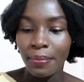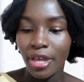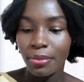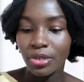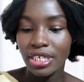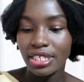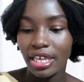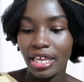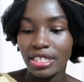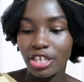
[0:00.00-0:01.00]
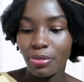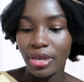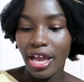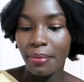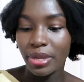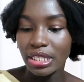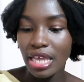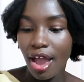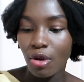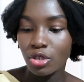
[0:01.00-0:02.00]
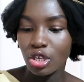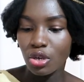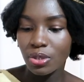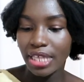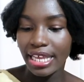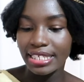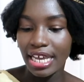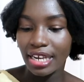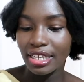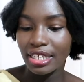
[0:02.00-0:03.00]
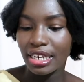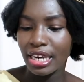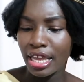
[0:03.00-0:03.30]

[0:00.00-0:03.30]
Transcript: Ebony says, Naomi Campbell's house looks exactly